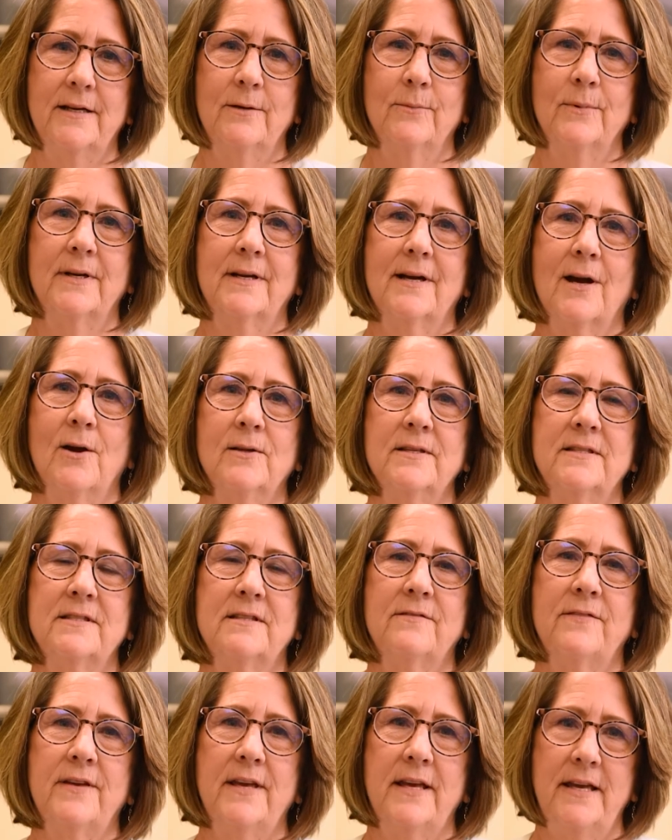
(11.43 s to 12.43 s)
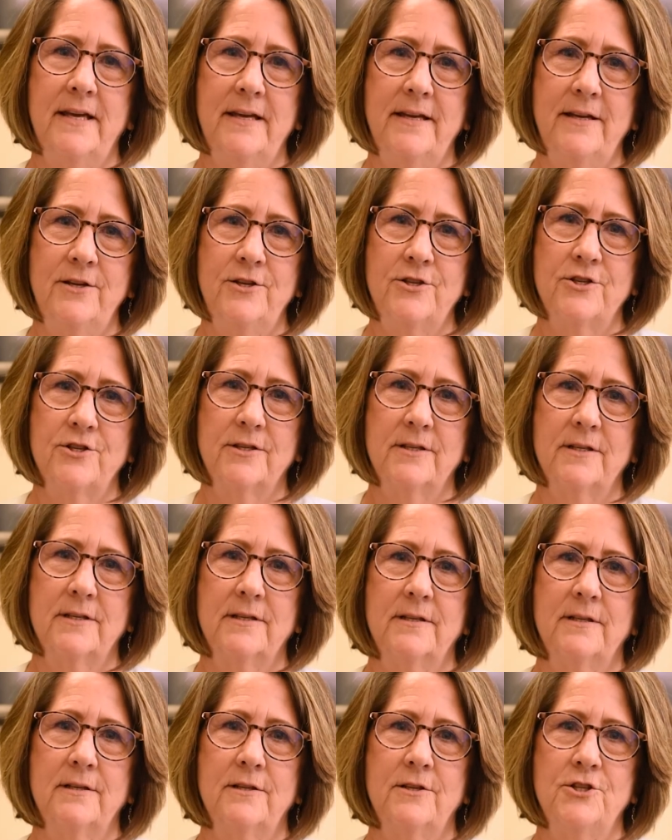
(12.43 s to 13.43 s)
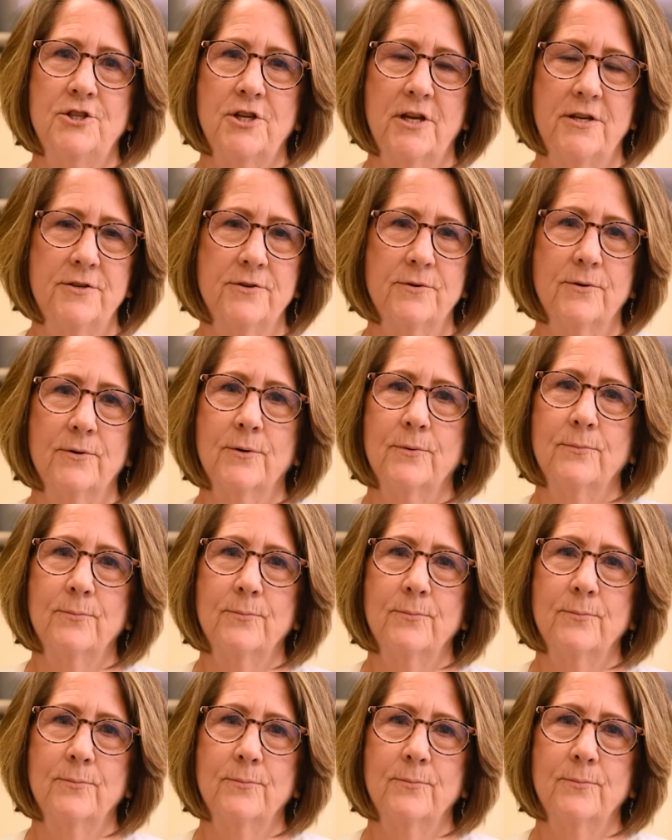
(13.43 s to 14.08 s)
regardless of age, gender, or